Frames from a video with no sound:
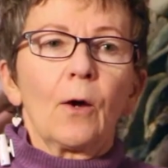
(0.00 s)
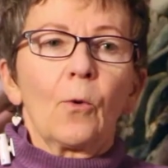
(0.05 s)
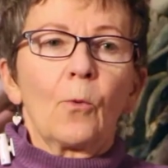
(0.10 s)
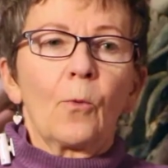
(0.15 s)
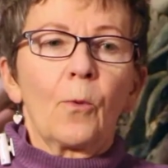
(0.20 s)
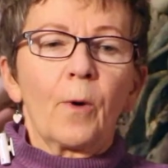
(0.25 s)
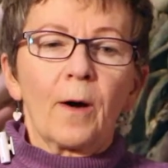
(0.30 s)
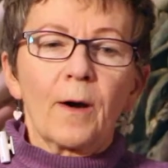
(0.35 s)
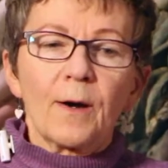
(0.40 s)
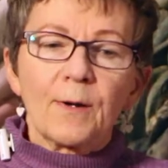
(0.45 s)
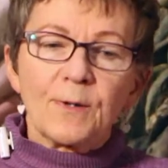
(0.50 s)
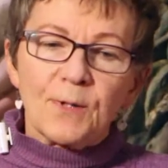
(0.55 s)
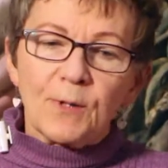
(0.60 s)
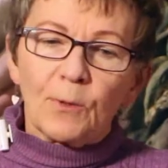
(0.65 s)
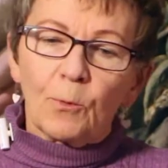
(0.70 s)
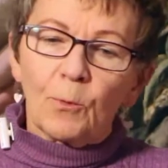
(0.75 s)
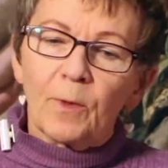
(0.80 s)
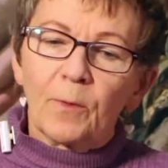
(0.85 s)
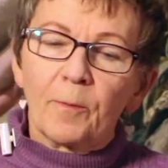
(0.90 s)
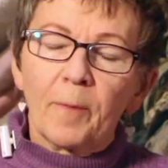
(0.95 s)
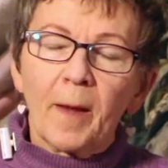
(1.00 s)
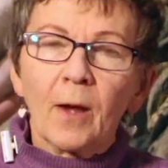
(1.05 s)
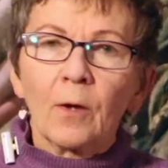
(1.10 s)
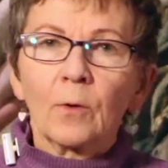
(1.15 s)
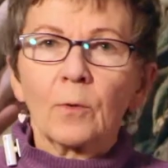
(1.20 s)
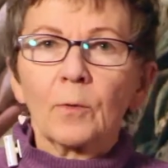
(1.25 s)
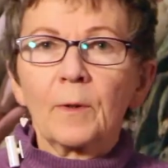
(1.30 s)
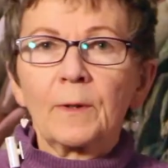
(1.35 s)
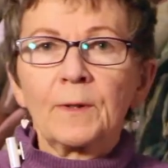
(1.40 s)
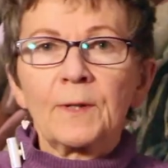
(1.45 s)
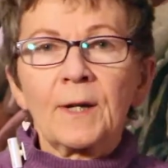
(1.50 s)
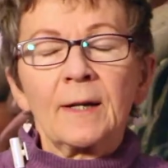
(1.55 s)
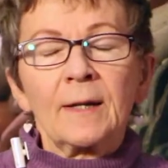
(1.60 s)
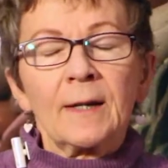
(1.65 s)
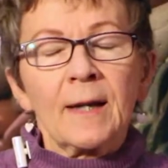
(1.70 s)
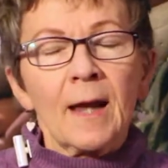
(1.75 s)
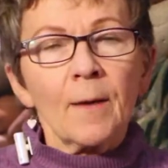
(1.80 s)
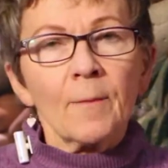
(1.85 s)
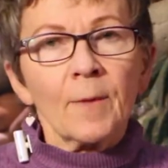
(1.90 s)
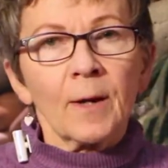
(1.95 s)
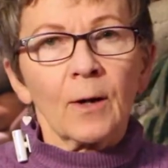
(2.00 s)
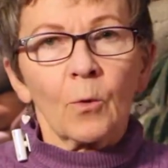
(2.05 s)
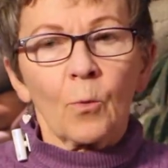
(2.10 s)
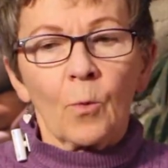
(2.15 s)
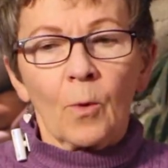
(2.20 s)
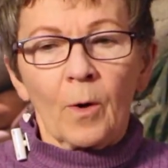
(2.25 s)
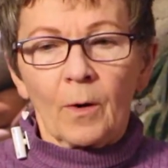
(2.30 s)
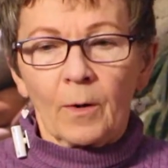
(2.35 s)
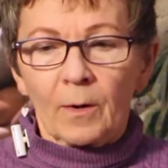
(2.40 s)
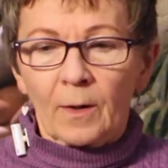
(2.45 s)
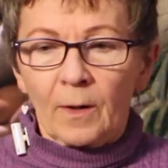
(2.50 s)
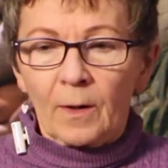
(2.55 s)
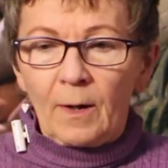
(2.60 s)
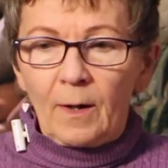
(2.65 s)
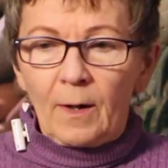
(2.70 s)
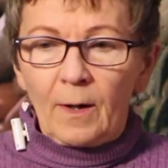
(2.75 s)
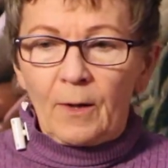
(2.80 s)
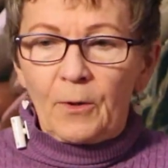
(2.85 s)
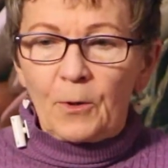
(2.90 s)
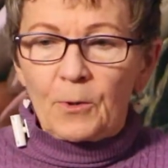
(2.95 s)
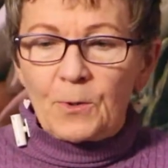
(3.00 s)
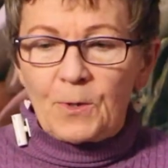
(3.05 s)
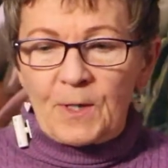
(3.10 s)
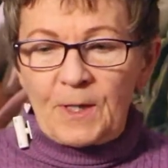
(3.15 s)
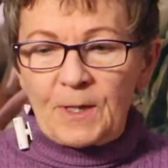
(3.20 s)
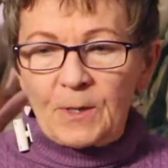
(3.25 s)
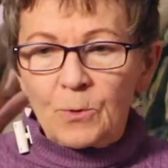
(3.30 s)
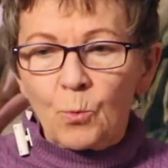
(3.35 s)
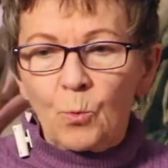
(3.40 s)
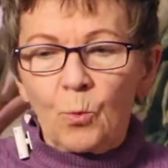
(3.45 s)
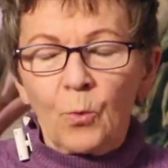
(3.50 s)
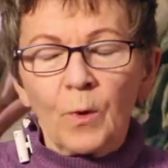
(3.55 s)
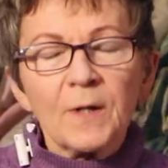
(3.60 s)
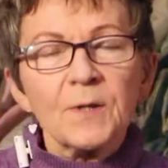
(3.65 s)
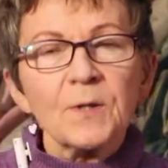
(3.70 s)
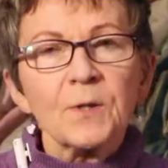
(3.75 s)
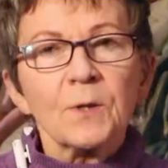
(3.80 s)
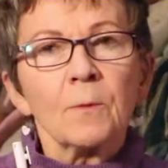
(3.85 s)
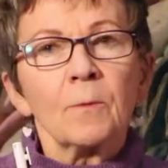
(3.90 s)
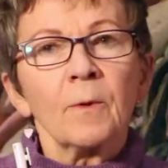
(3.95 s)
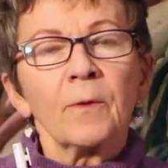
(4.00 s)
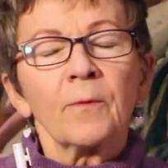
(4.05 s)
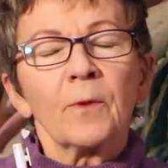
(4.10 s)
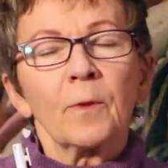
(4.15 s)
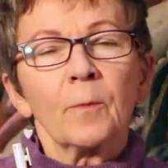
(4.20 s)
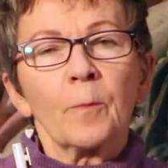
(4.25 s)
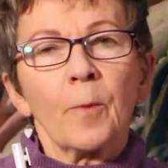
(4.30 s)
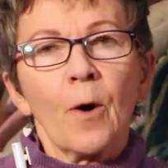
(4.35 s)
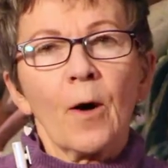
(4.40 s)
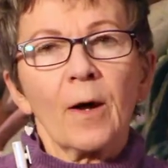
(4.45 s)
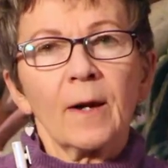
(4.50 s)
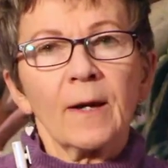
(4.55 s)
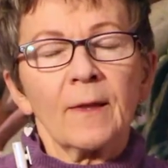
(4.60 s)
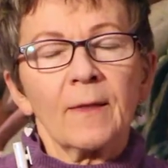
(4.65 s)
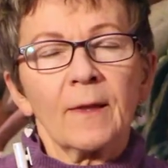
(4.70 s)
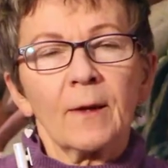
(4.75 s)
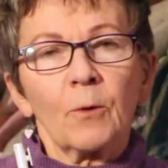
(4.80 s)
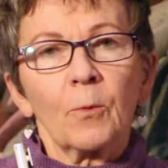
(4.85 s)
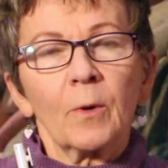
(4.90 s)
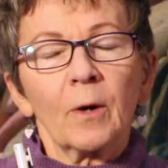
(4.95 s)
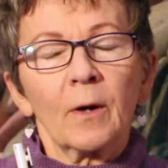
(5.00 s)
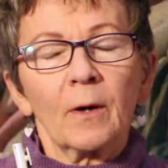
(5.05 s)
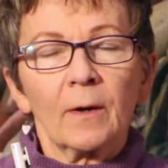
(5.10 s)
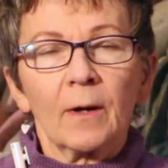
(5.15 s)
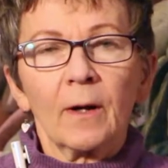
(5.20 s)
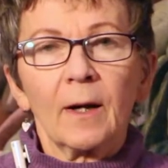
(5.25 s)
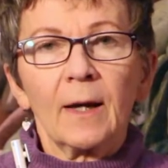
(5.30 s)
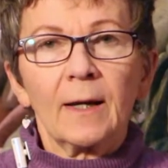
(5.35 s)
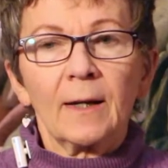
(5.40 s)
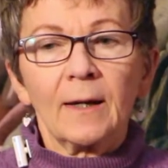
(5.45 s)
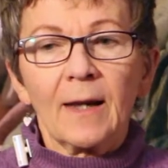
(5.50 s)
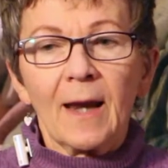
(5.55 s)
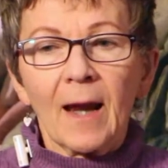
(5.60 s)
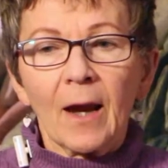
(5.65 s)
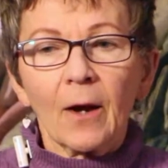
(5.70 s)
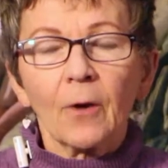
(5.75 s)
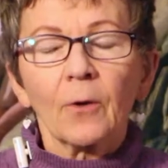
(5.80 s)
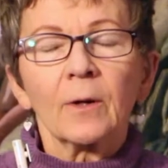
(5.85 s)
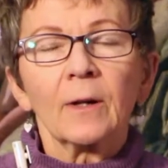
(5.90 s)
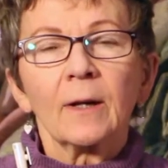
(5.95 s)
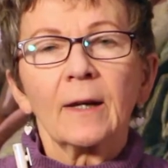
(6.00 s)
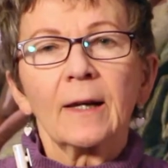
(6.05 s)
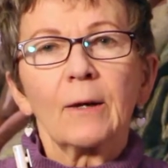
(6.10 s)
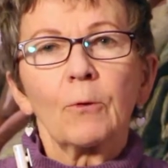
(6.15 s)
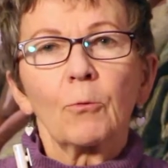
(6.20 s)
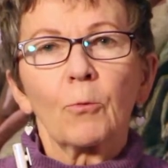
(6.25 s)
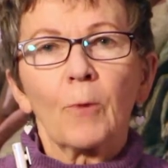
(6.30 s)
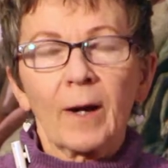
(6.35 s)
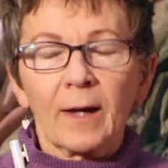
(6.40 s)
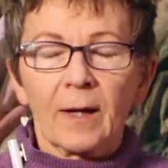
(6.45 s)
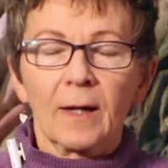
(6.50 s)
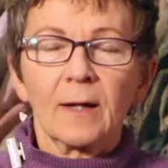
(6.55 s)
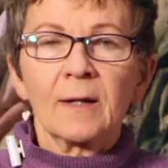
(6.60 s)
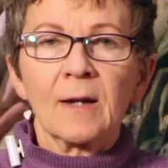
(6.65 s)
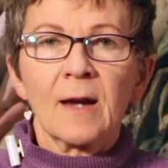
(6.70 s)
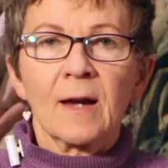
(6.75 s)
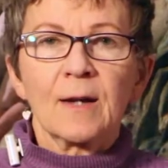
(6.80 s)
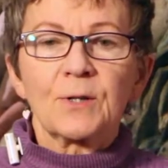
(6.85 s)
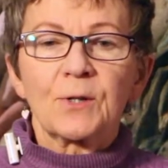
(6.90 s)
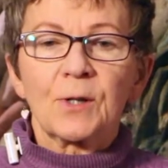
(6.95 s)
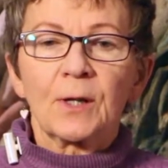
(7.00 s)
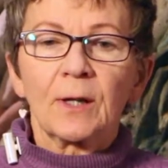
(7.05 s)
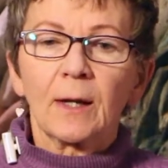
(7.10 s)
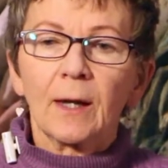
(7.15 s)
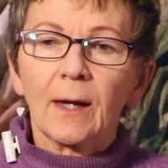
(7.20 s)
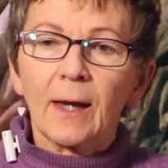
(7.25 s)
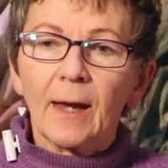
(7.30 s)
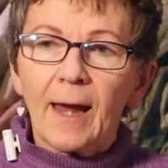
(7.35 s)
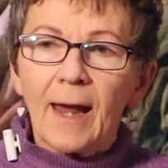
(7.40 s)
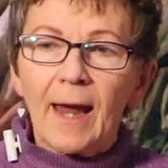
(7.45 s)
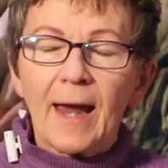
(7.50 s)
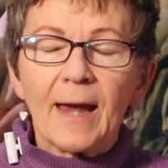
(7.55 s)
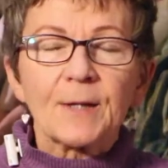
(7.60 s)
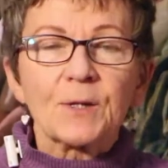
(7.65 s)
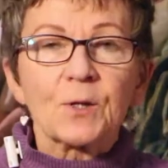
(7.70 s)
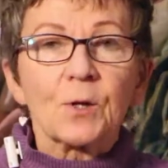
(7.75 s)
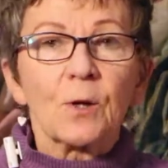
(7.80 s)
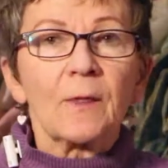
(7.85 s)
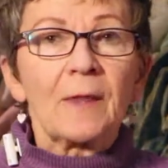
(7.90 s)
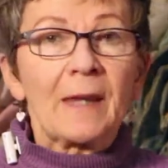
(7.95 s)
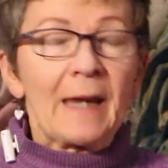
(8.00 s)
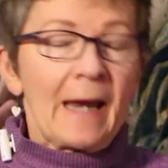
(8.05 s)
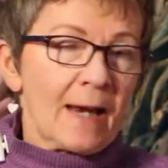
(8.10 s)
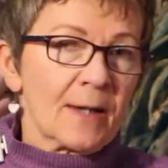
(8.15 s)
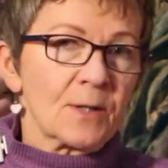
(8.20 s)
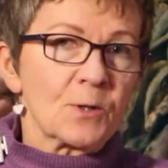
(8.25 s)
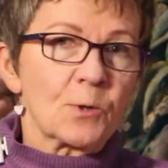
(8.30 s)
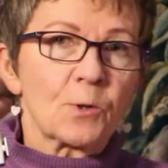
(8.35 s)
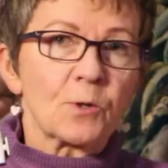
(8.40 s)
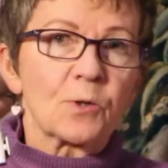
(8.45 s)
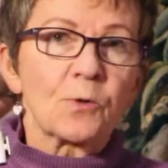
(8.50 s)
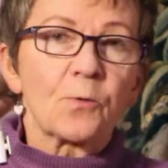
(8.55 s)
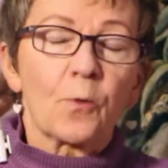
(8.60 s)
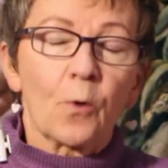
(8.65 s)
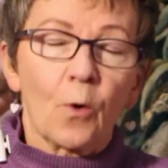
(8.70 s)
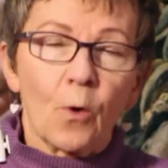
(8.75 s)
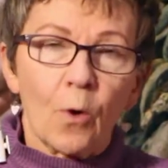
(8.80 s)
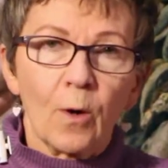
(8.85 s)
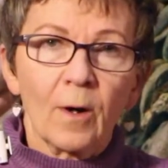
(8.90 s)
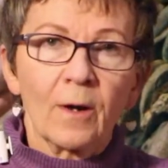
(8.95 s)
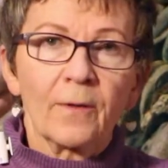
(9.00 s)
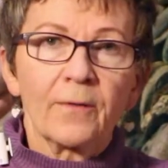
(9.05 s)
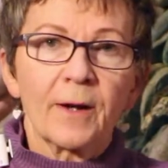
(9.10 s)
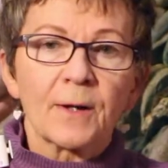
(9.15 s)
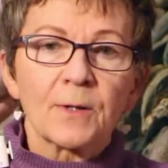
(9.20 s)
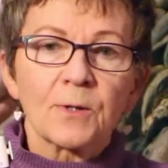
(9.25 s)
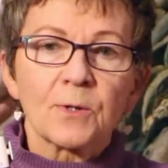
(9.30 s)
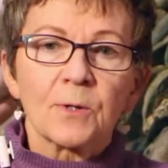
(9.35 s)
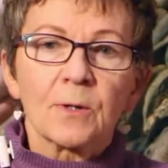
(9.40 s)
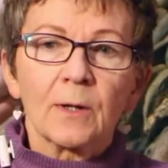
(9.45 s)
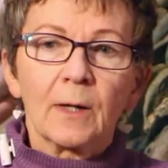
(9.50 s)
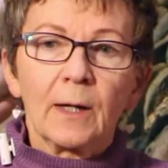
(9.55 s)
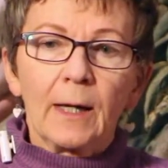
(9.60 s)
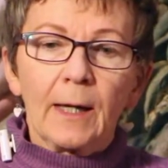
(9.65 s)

Whereas with biodynamic work, there's this wisdom of the body that we're inherently recognizing has the answers for all of us.